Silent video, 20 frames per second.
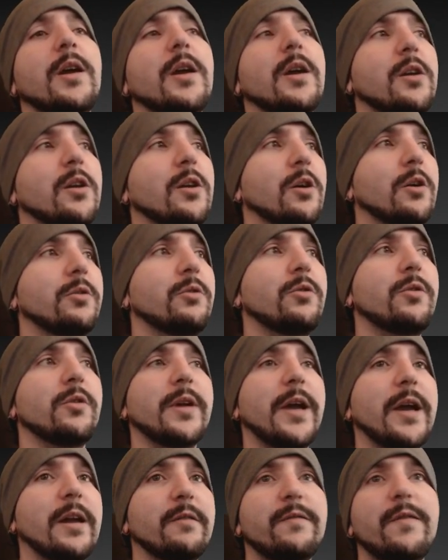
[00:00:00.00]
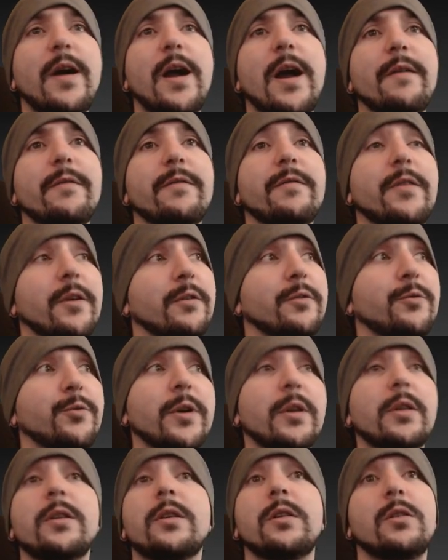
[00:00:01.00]
you know, do their 9 to 5, they're
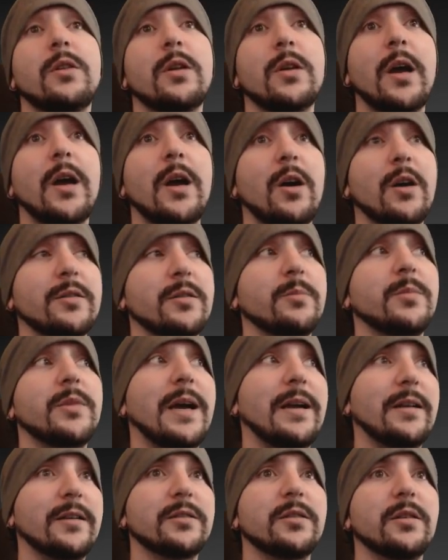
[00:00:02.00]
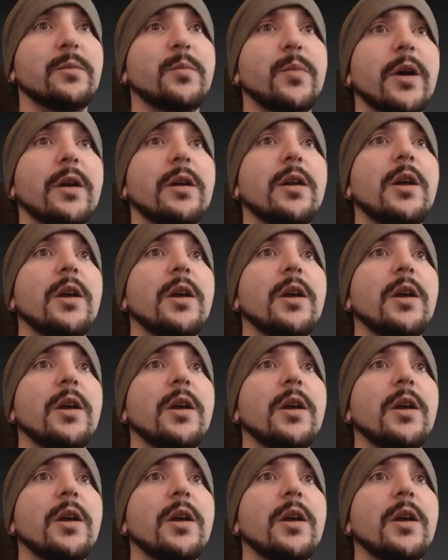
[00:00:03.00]
really awesome, talented, but,